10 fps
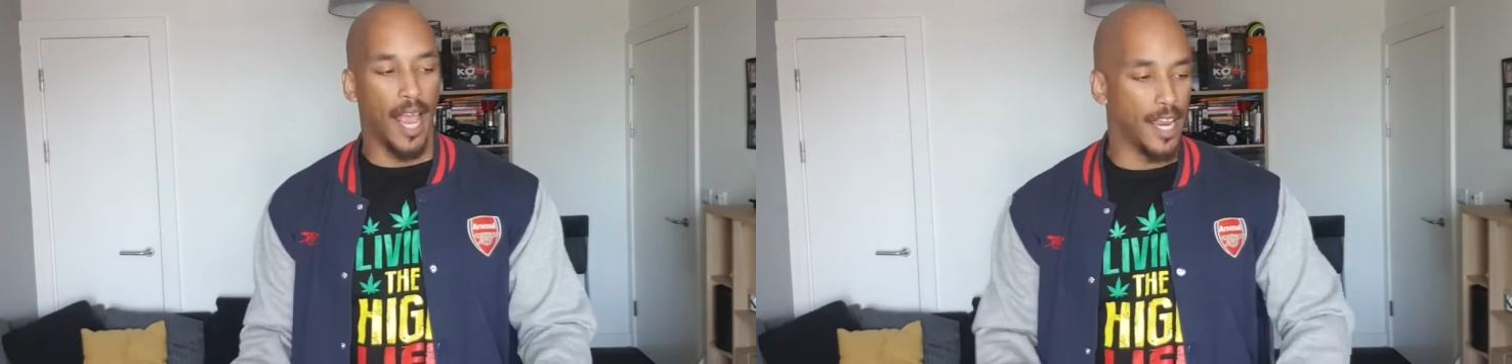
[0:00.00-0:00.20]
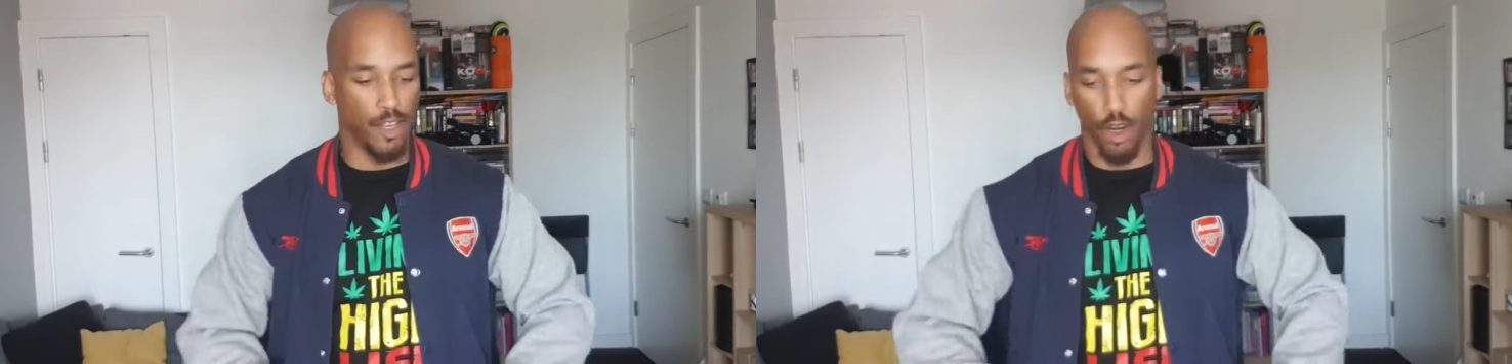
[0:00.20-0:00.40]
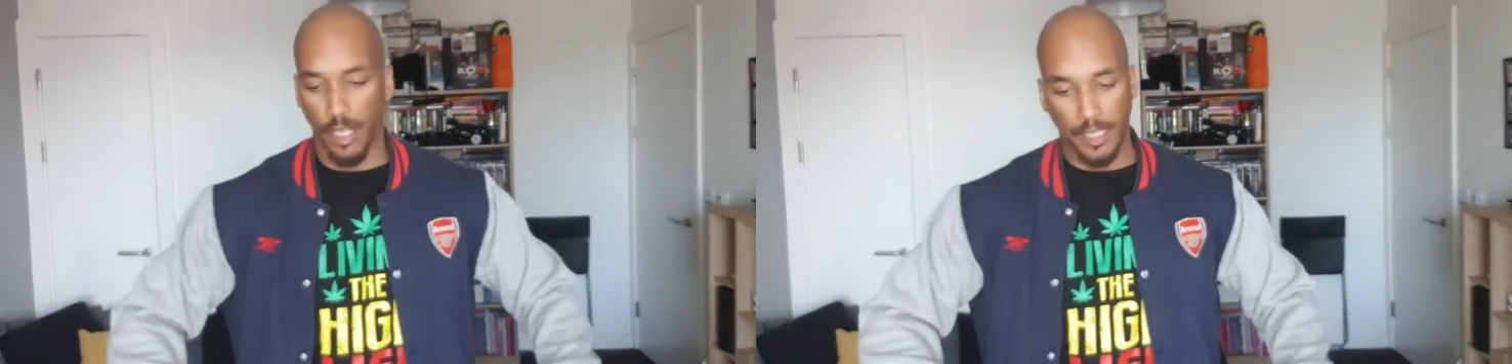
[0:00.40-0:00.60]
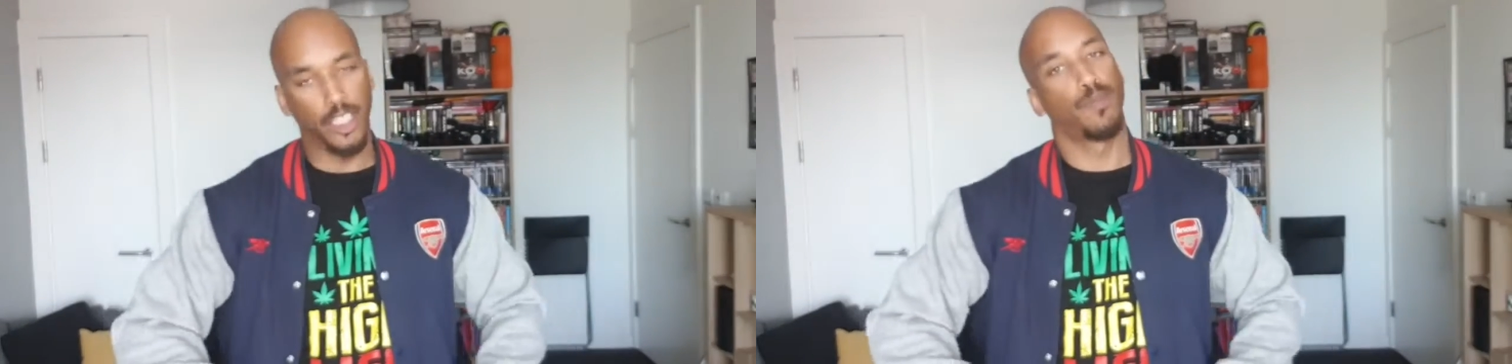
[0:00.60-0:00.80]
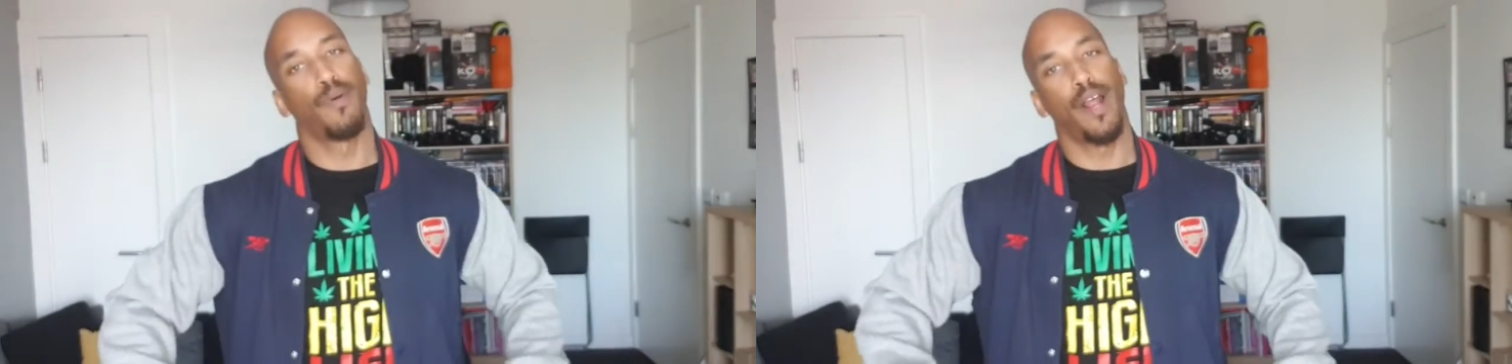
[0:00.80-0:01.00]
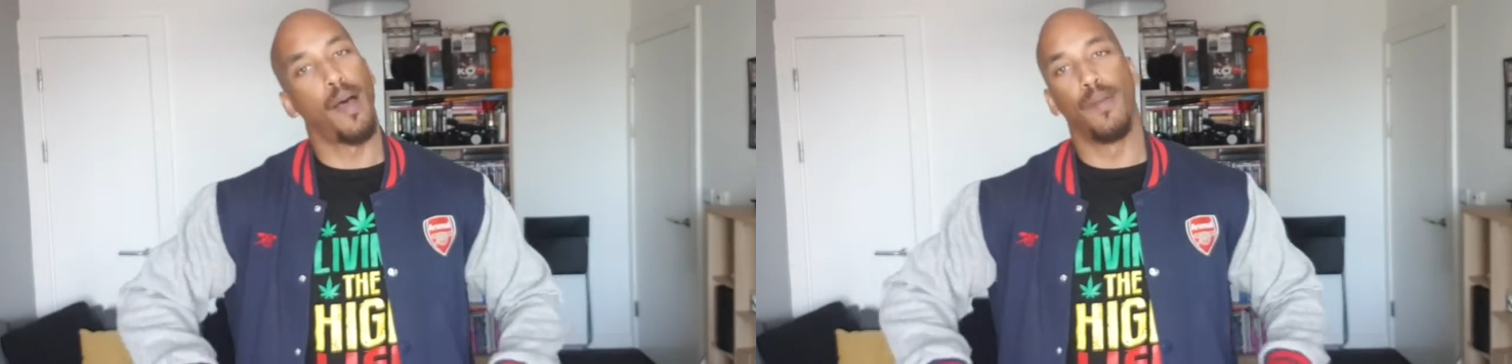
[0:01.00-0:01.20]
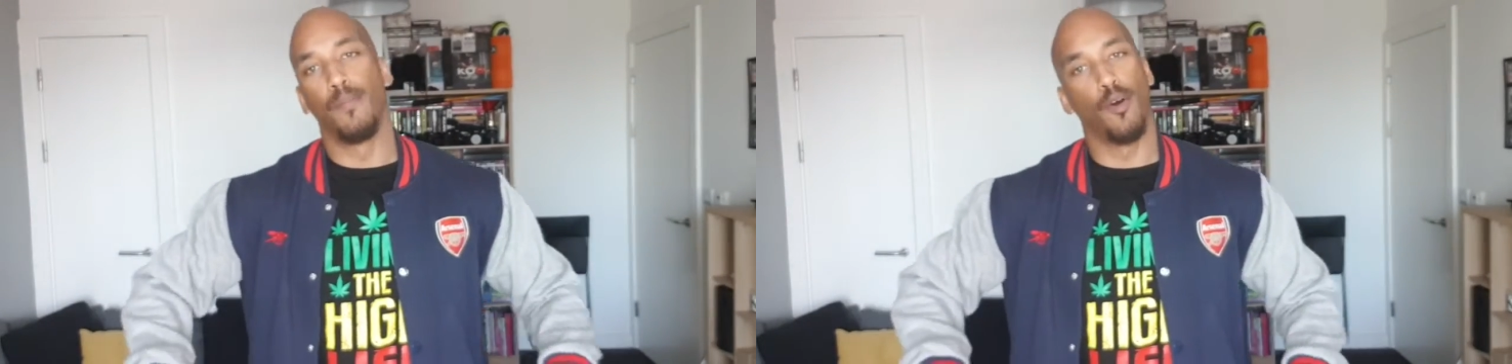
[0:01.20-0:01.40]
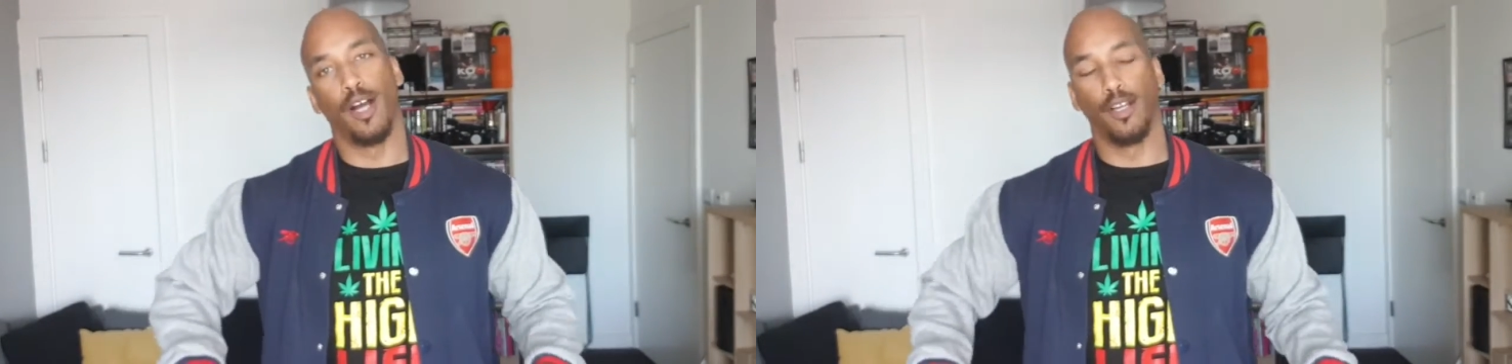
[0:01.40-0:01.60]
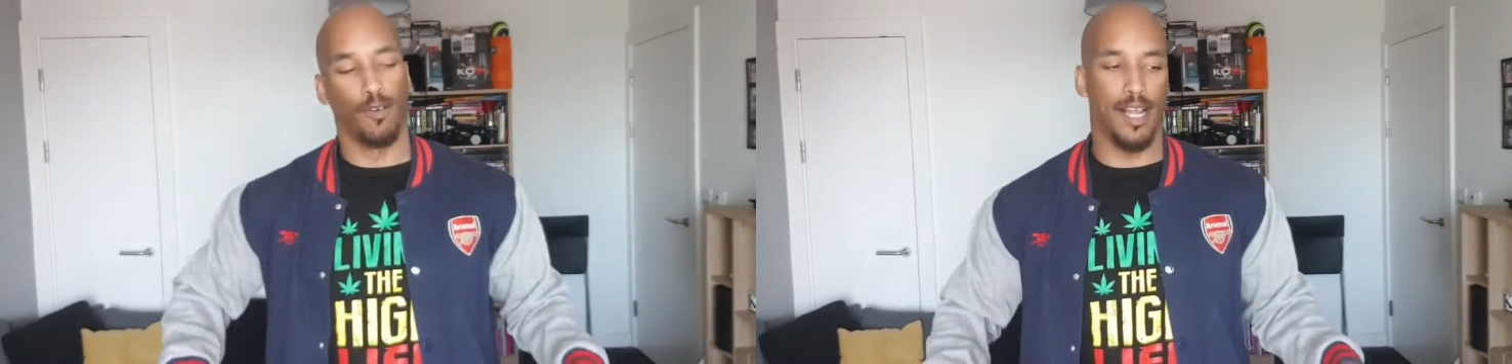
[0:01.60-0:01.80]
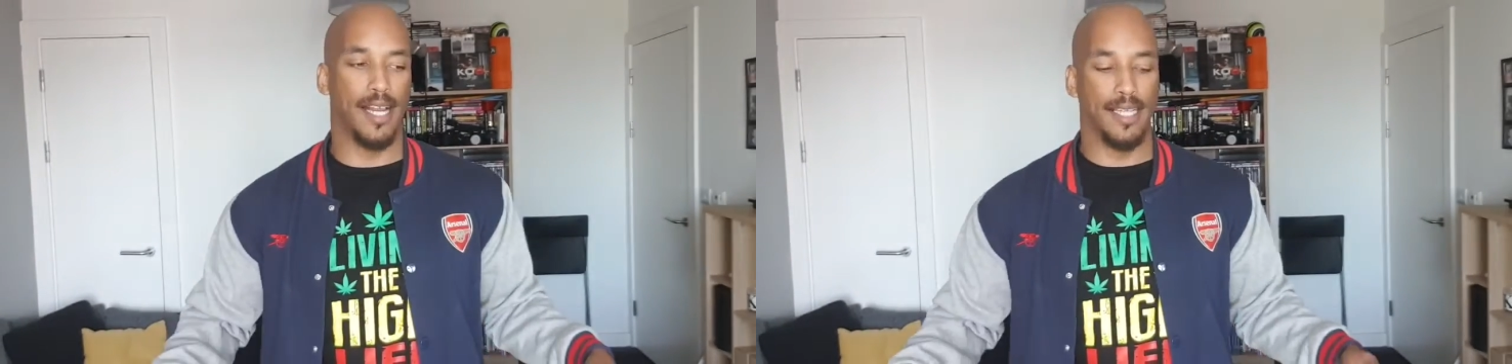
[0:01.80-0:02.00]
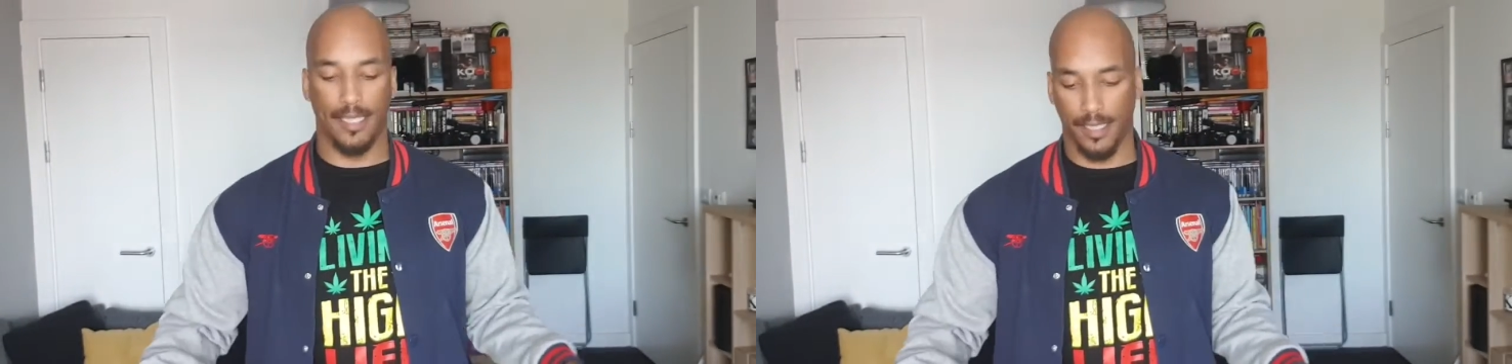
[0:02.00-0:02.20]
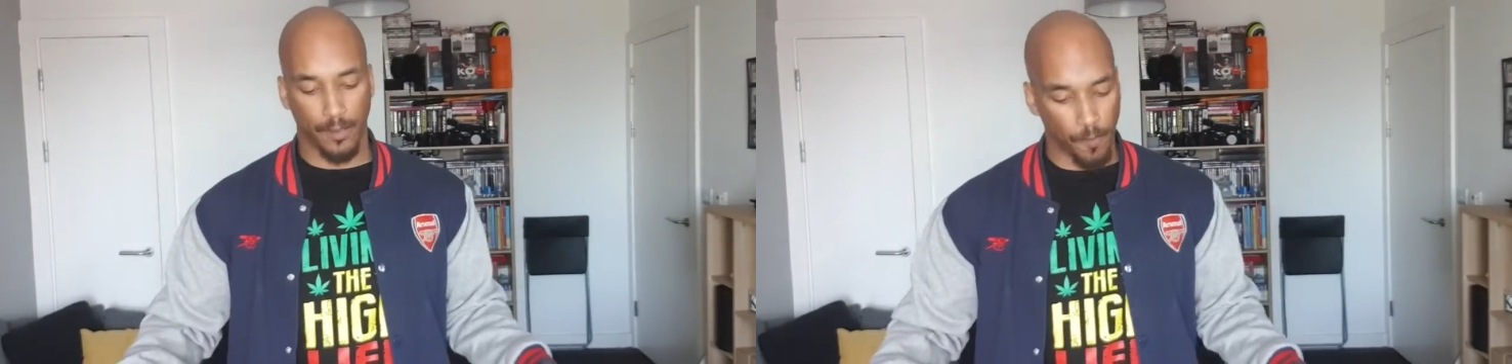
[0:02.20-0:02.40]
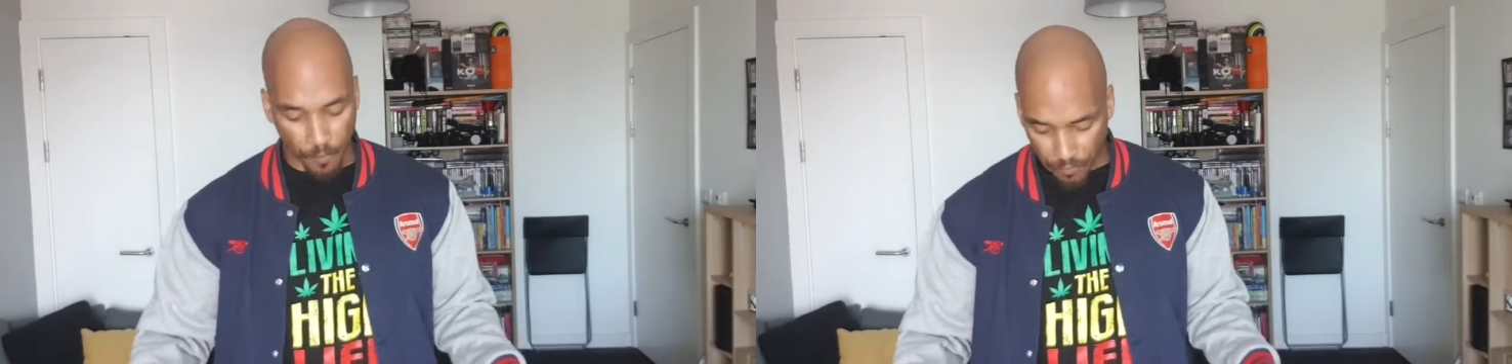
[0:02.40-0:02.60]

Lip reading: And you lot need to spread out a bit more. I don't like this.